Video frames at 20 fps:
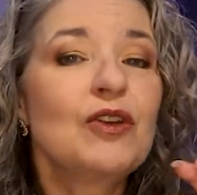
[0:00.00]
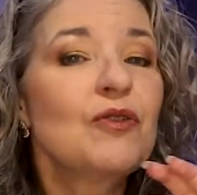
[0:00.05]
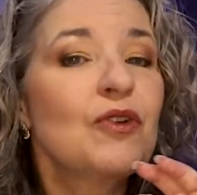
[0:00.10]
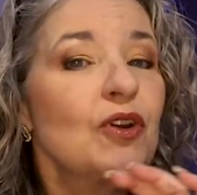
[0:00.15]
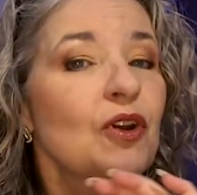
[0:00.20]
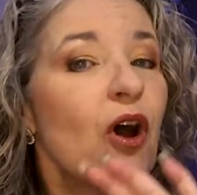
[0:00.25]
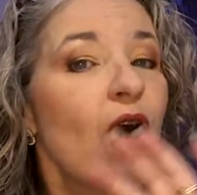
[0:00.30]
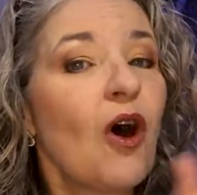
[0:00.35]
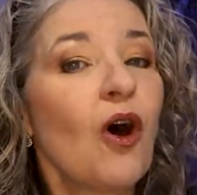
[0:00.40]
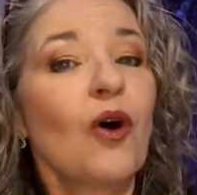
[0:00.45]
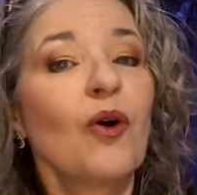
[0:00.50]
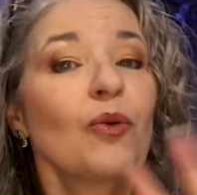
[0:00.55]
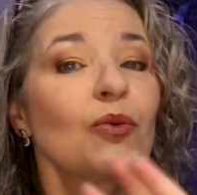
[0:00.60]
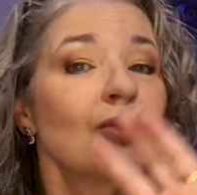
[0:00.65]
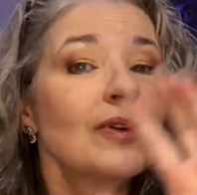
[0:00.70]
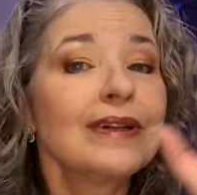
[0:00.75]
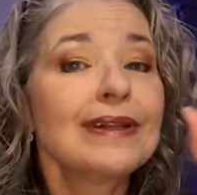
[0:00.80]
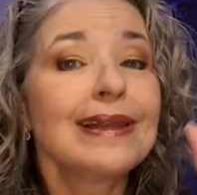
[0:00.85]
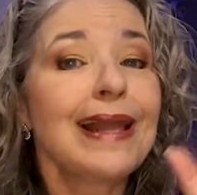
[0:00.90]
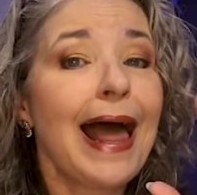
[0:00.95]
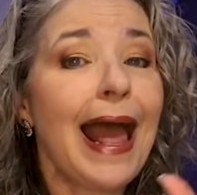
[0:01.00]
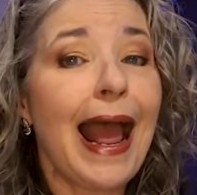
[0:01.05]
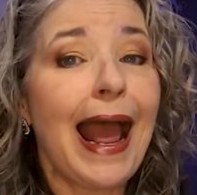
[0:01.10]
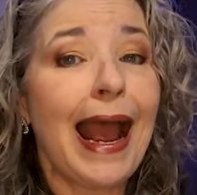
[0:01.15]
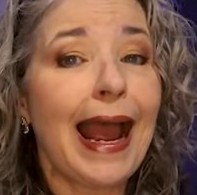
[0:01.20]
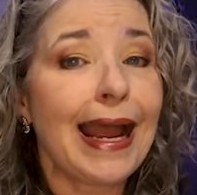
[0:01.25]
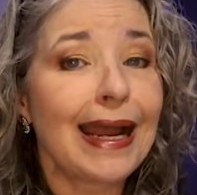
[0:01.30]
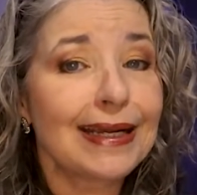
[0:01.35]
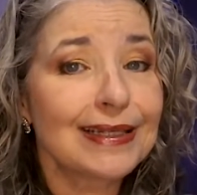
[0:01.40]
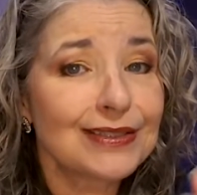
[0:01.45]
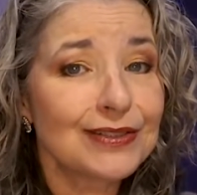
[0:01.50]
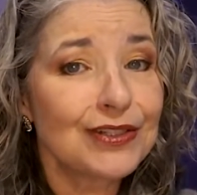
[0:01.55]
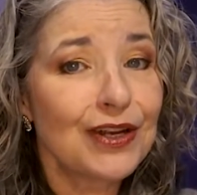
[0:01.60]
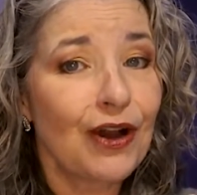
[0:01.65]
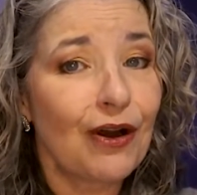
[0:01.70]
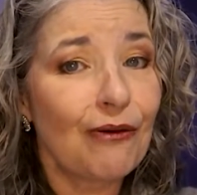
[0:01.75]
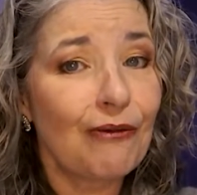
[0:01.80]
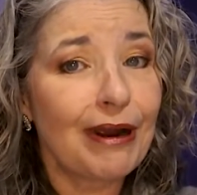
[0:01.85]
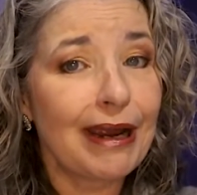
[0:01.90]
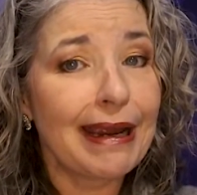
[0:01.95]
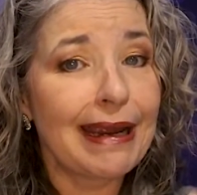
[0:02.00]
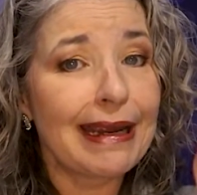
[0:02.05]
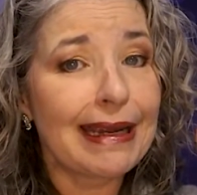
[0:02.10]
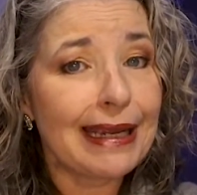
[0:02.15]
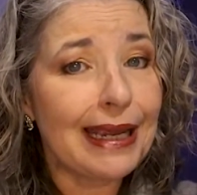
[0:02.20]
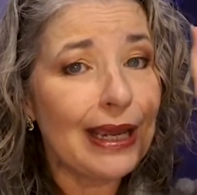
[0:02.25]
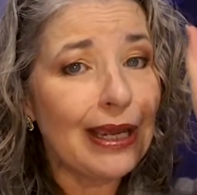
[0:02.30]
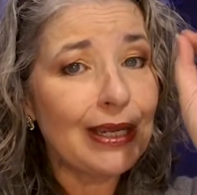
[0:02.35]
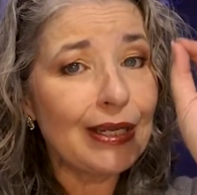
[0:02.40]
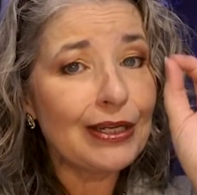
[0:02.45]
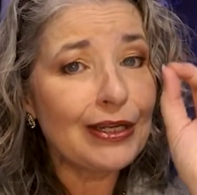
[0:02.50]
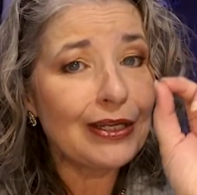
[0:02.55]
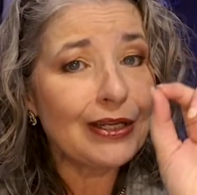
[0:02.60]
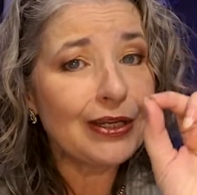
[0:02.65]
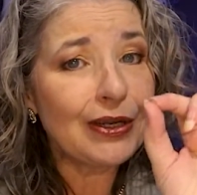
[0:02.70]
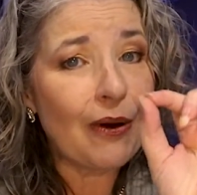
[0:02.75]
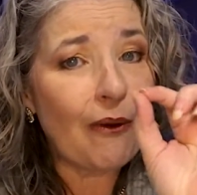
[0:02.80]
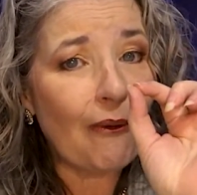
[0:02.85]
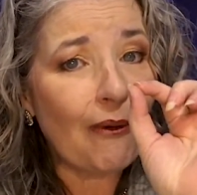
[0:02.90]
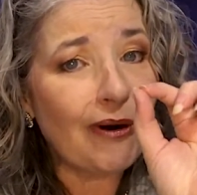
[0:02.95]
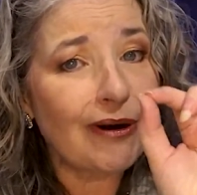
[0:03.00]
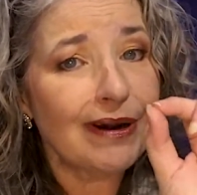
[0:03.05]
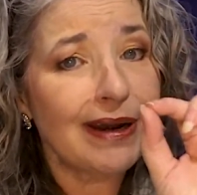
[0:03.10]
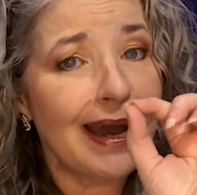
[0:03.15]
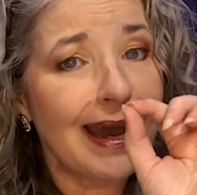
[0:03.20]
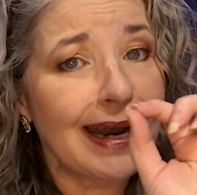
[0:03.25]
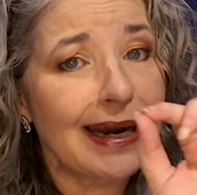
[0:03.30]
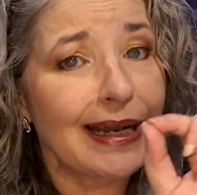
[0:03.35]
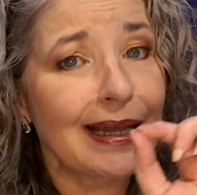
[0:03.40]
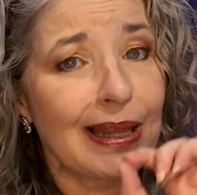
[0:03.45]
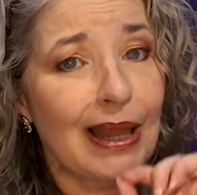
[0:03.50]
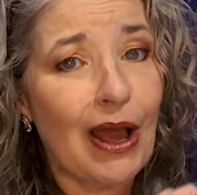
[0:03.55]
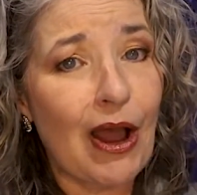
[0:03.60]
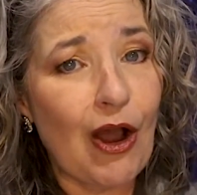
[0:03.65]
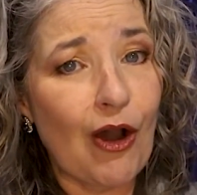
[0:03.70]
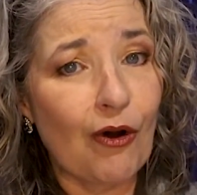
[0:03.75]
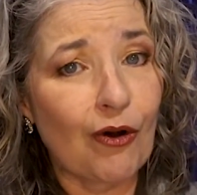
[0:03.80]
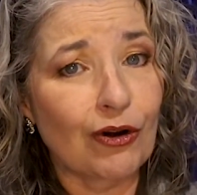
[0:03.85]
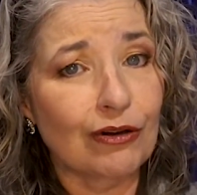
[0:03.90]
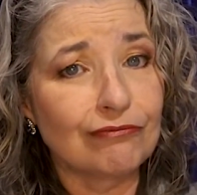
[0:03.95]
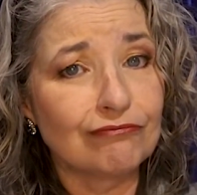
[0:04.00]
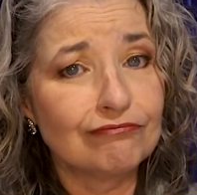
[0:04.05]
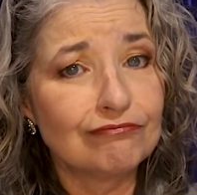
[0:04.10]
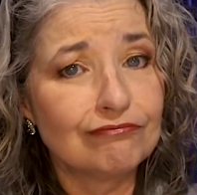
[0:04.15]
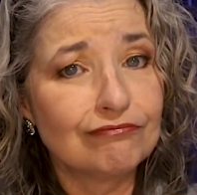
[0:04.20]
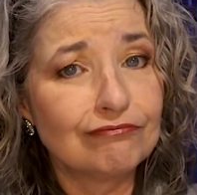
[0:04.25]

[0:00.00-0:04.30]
you can all relax knowing you're not alone.